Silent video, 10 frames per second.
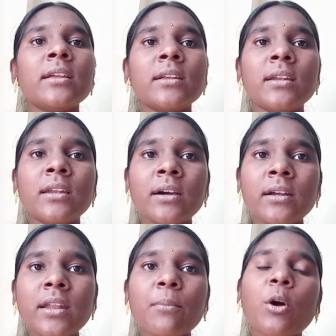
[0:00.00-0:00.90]

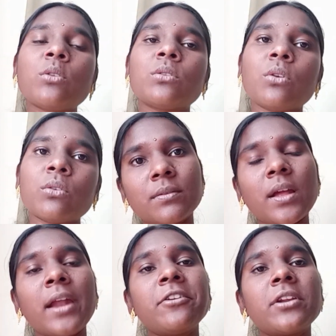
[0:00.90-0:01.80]
learn about those
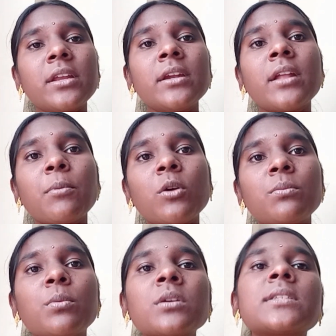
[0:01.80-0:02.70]
and read
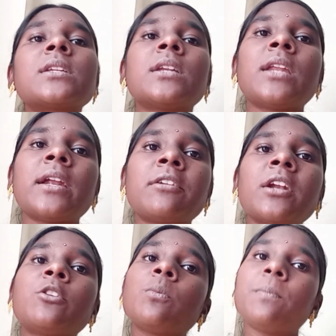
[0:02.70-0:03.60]
about books
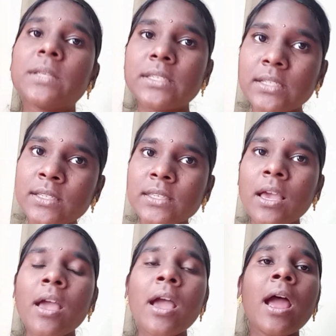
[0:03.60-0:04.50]
related to business,
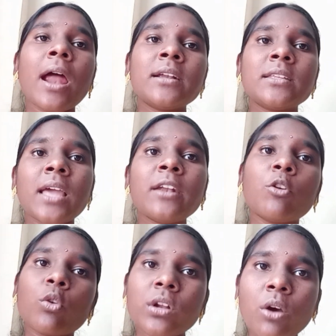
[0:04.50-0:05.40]
and then
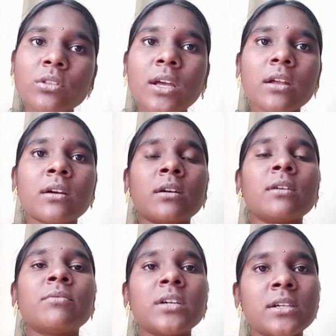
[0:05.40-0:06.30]
note down the
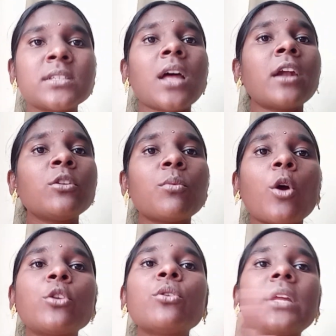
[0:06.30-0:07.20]
words that you
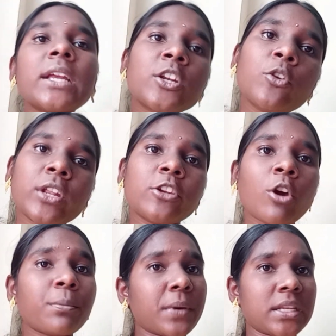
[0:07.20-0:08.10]
want to include in
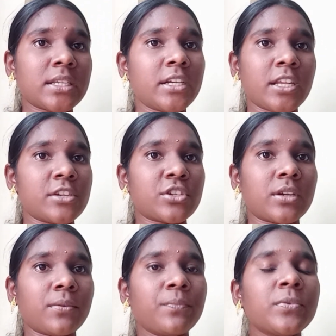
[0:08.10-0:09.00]
your presentation.
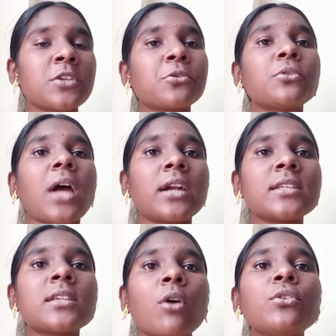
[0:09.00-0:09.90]
So that
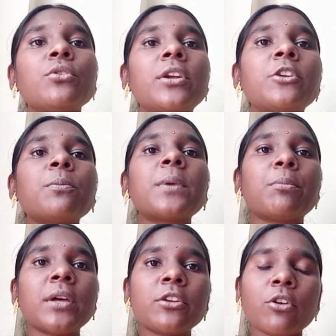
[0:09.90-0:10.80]
is how you need to
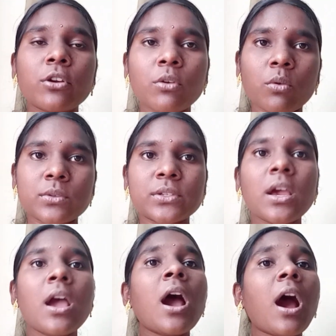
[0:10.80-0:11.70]
prepare your notes
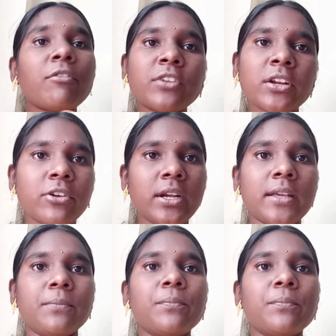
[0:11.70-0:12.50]
after reading.